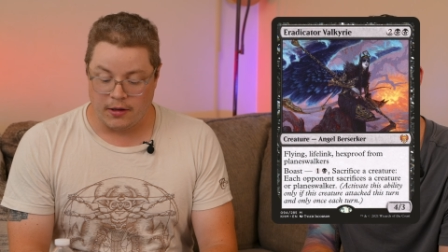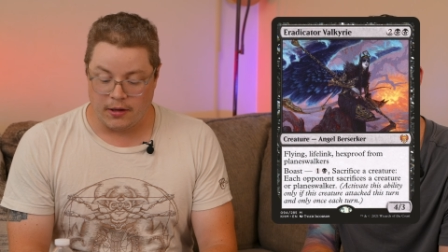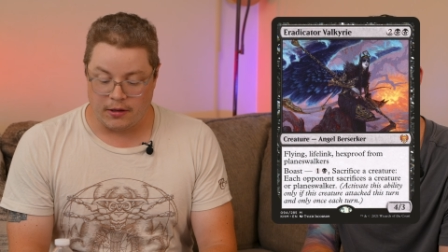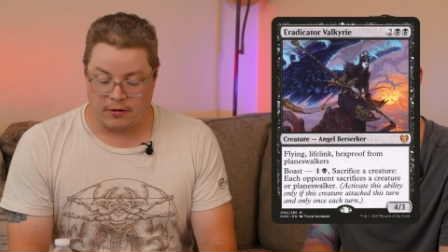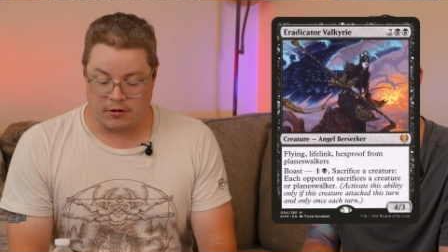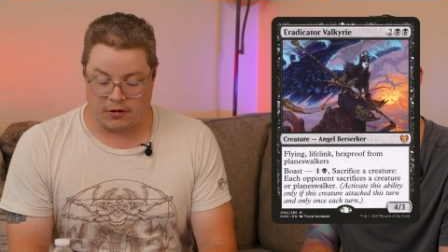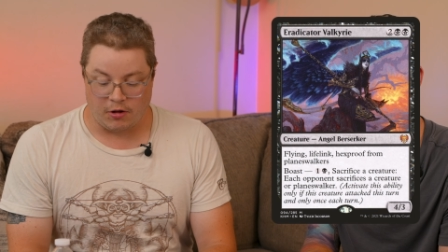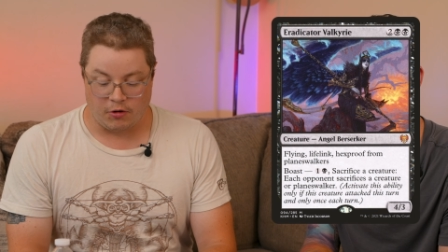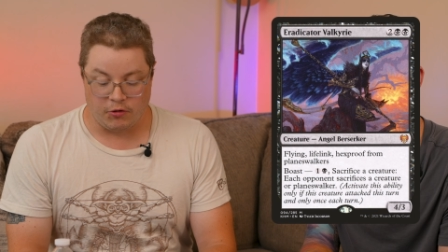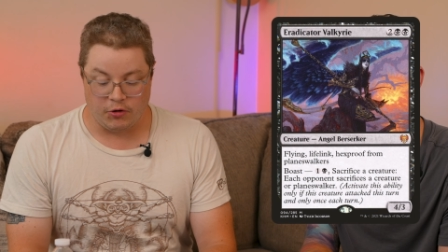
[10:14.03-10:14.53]

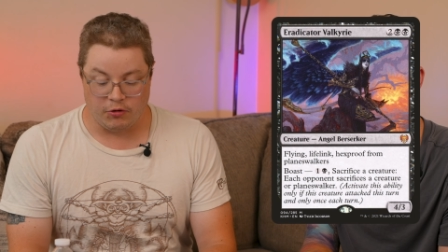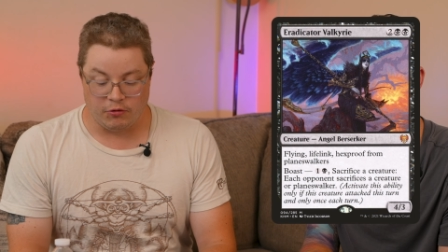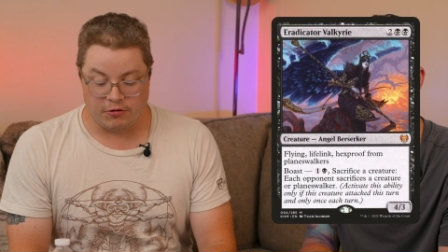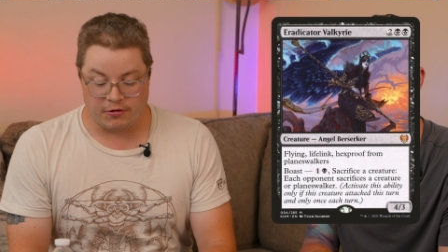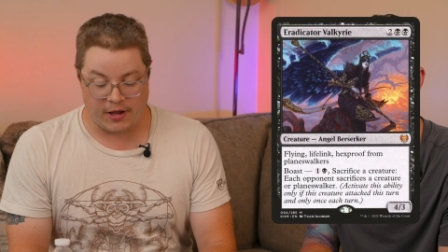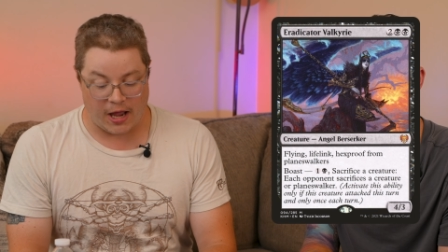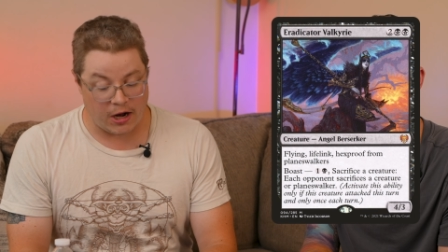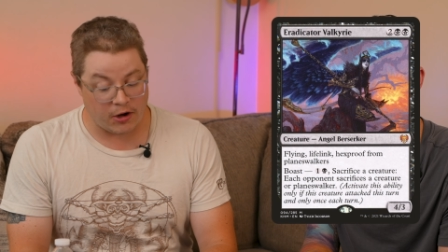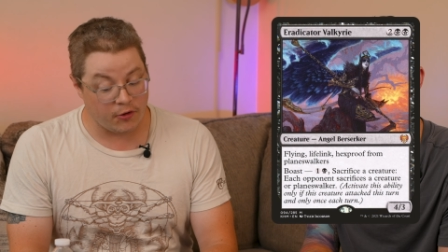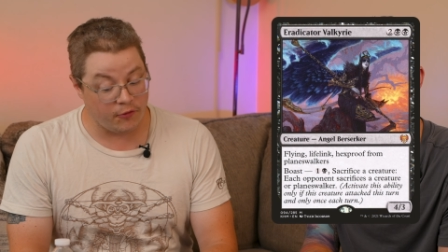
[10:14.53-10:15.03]
So you
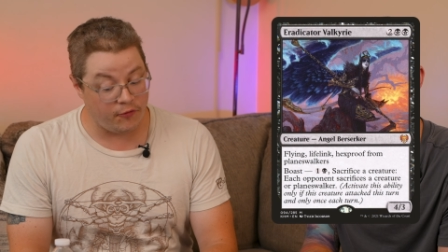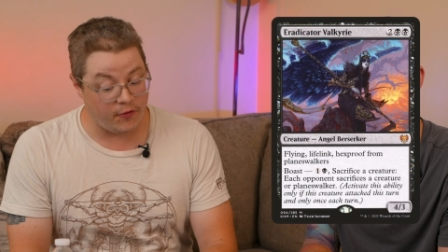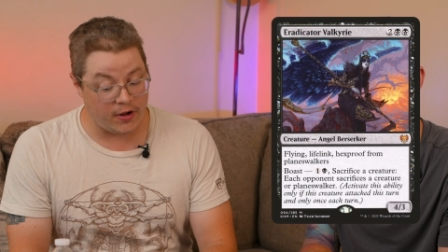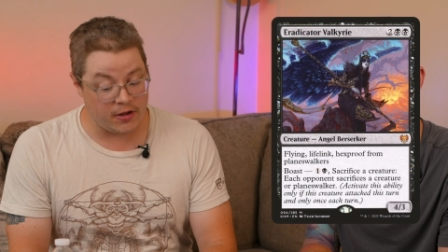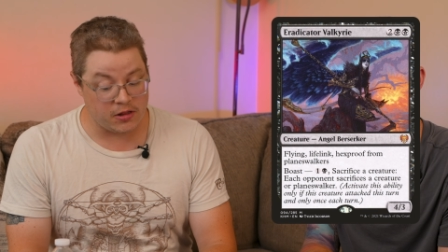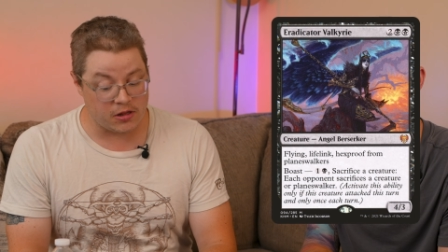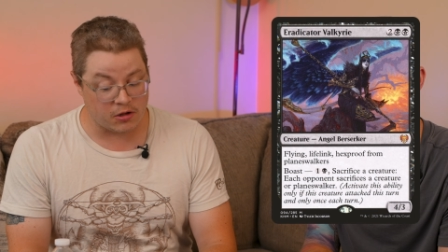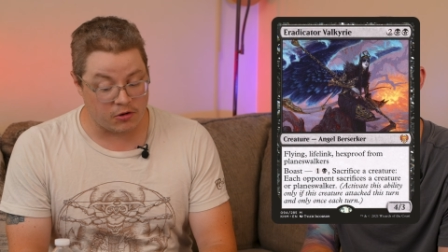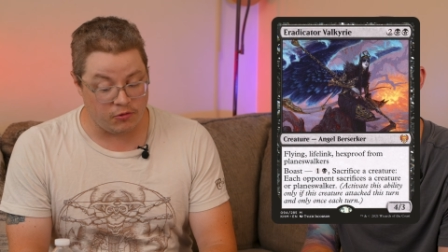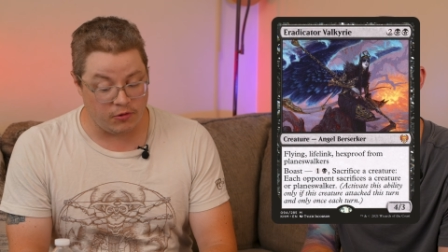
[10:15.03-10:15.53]

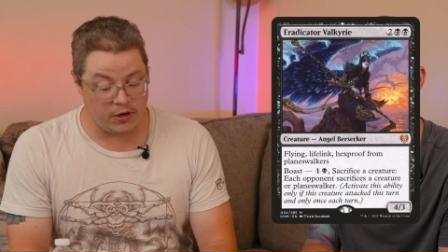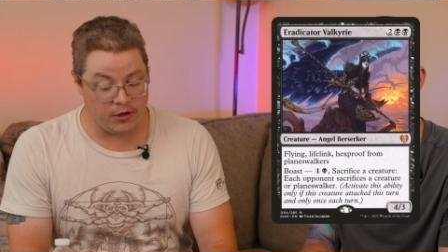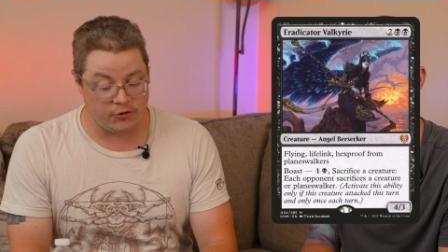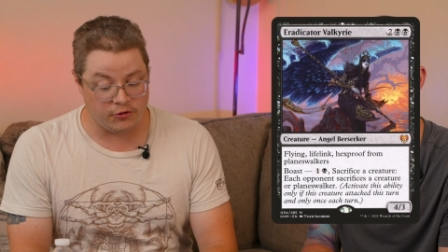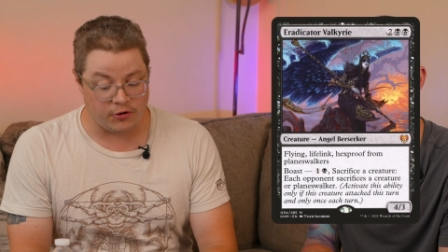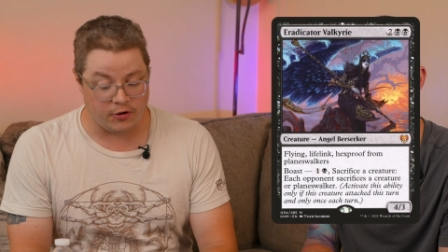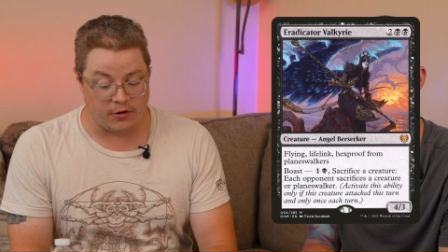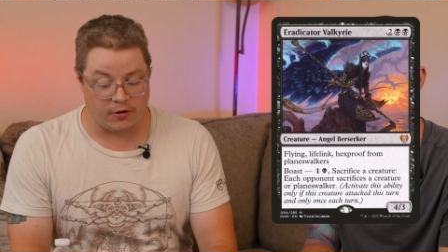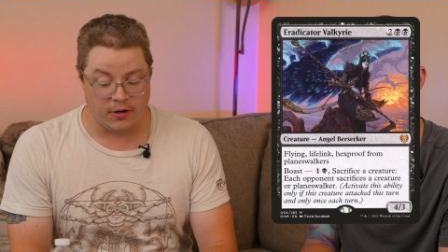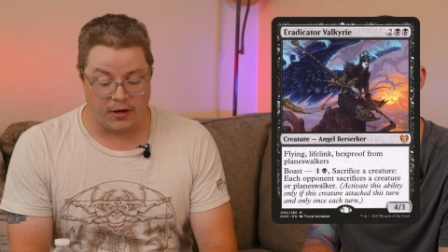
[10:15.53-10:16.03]
sacrifice a
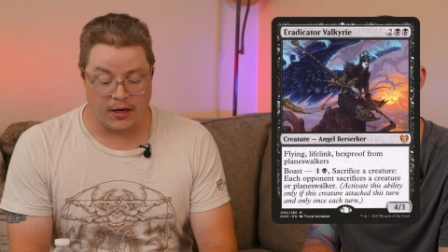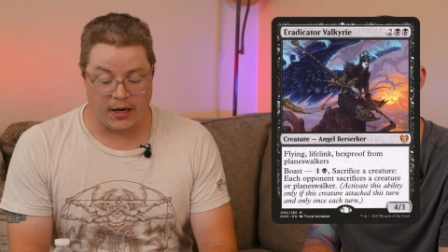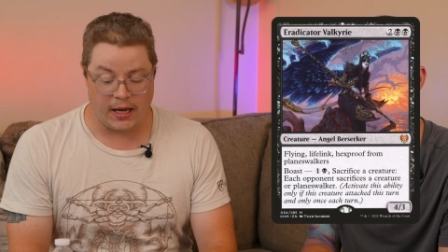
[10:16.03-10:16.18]
creature,